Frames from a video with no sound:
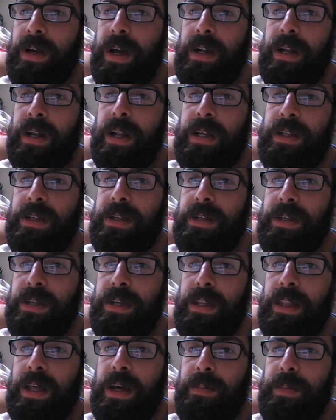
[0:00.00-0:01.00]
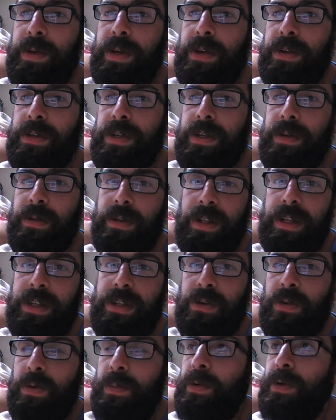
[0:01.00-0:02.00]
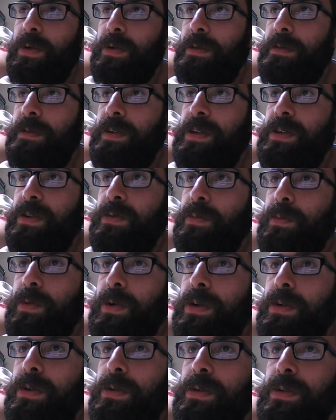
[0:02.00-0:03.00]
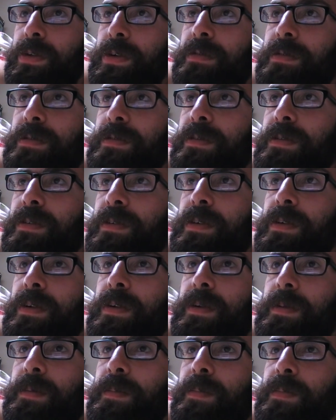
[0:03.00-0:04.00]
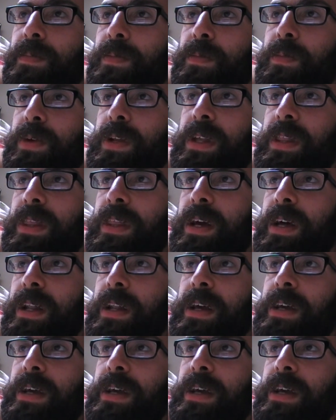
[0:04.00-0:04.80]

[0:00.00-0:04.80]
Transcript: I'd like to see that because it'd lead to a more efficient world if we did that.